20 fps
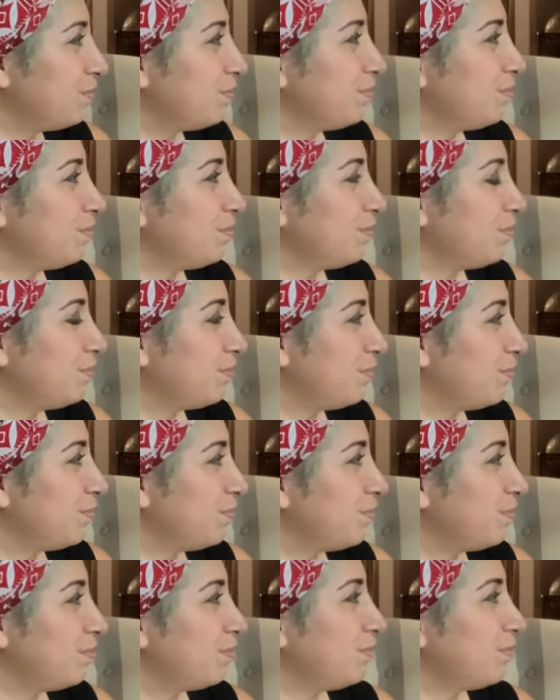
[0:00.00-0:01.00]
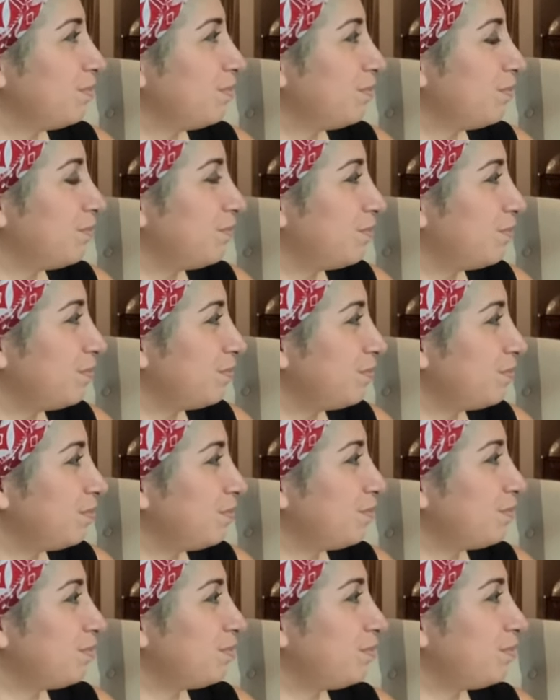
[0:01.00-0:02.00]

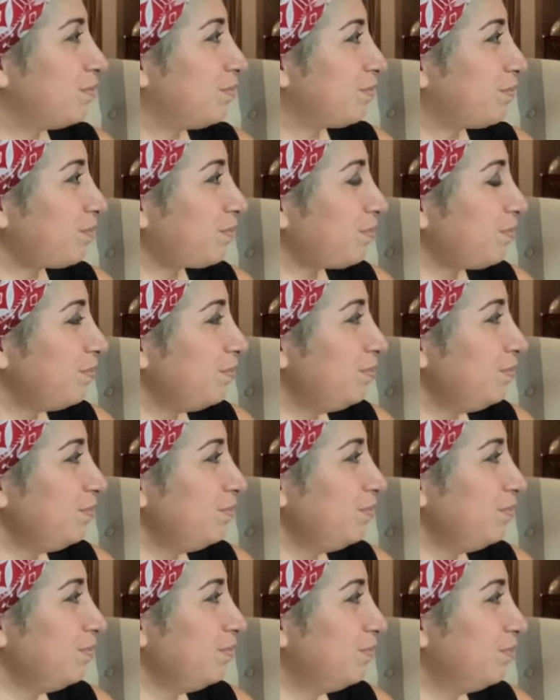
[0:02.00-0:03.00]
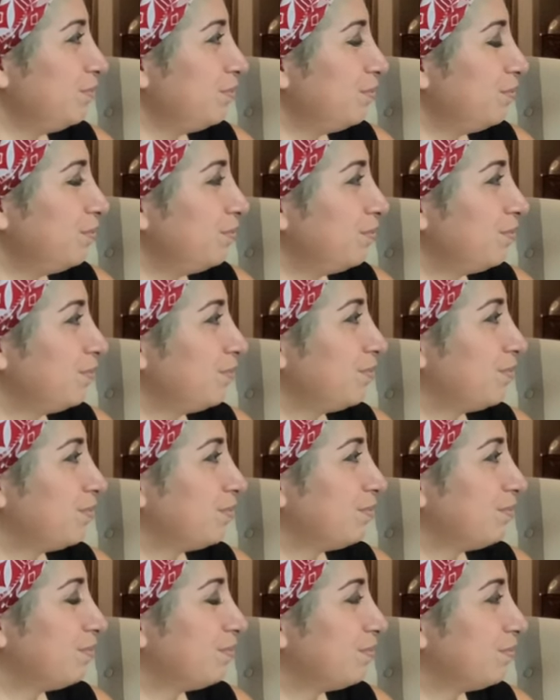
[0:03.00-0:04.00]

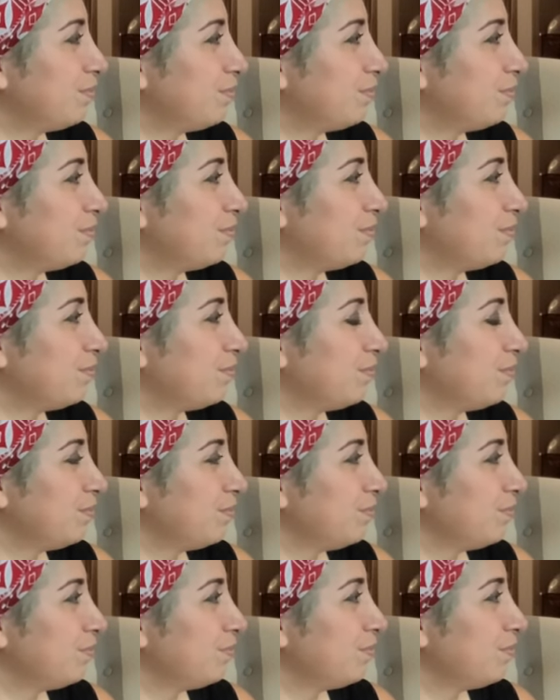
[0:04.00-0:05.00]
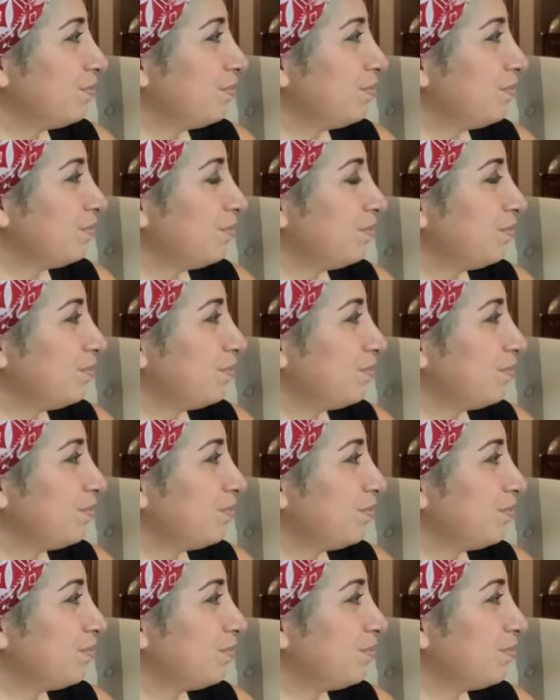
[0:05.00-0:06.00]

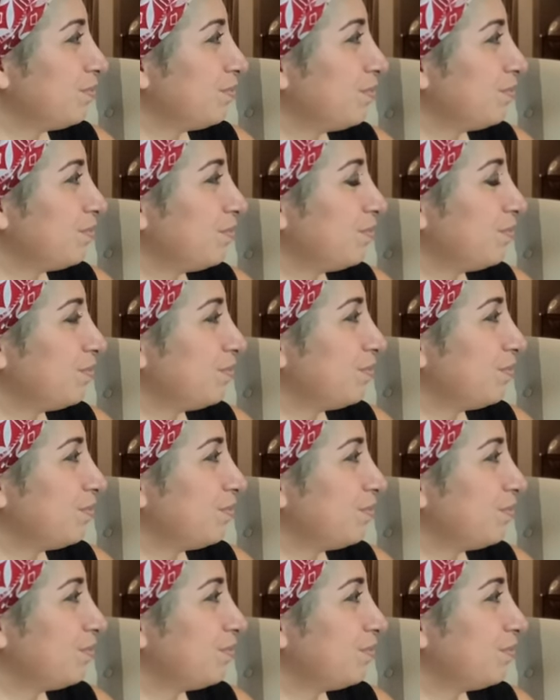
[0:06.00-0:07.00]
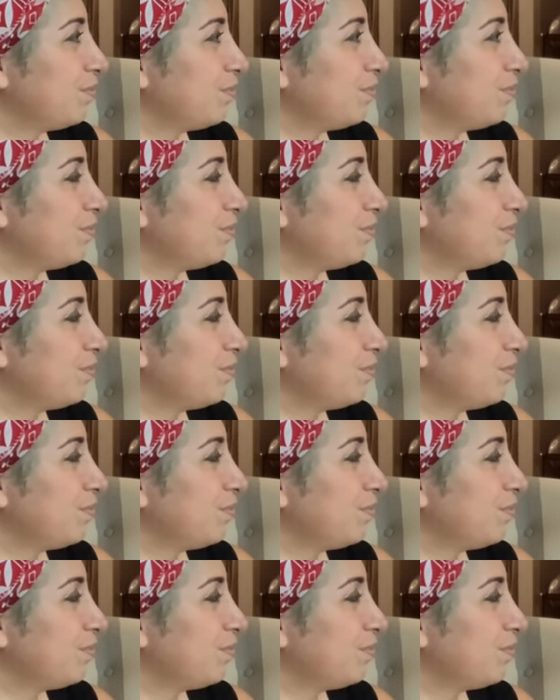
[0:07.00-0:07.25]
(not speaking)